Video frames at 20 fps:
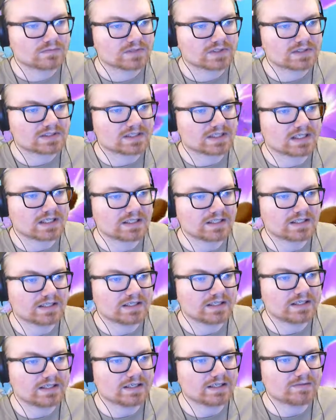Let's not
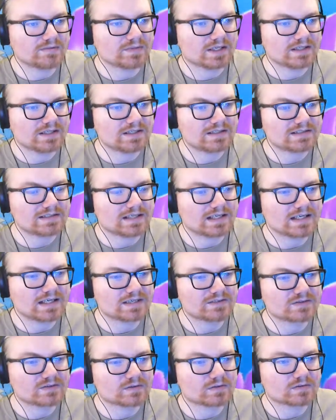get hit by these
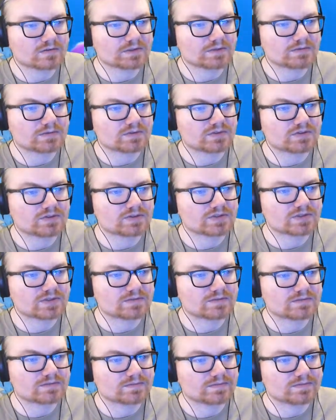guys or we will
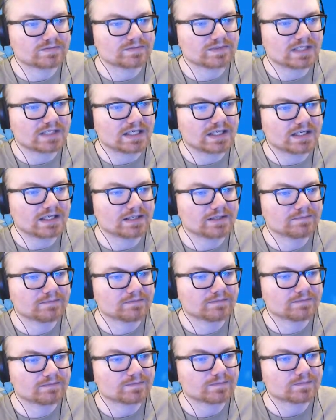just die.
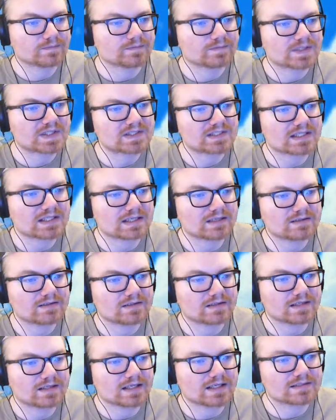Because that,
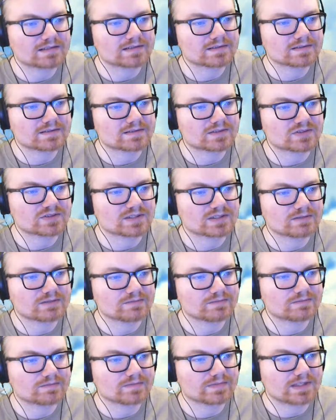that's just
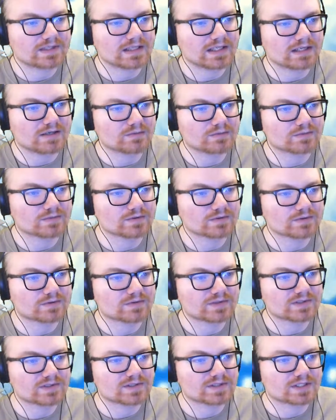how
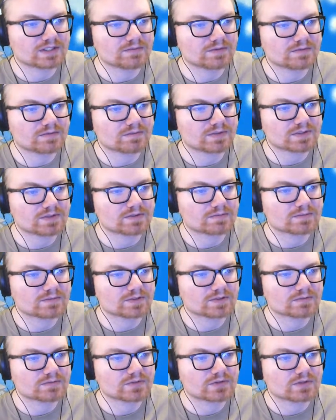brutal this game can be
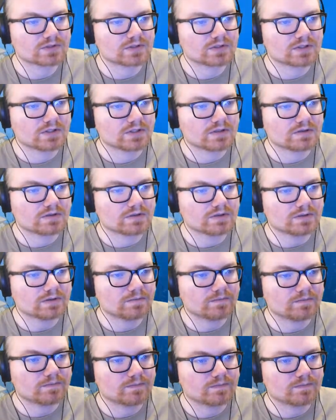sometimes. Hut,